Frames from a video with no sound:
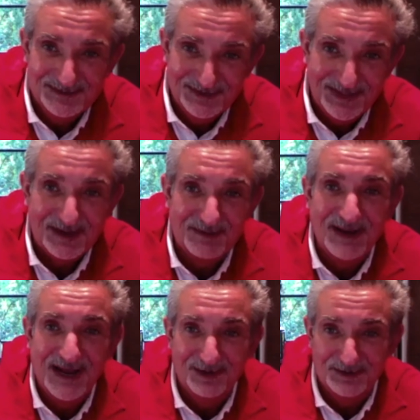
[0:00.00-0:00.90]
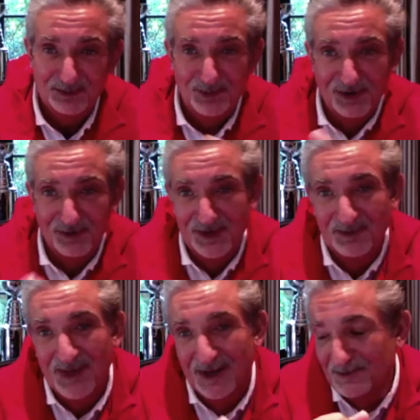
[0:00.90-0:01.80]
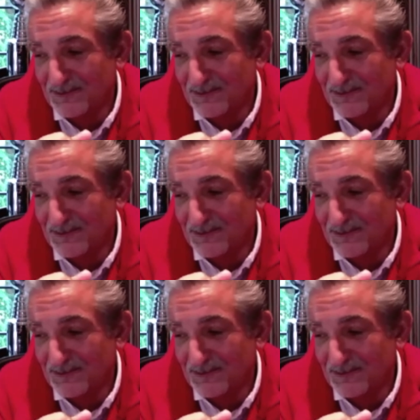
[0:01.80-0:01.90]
think about and worry about.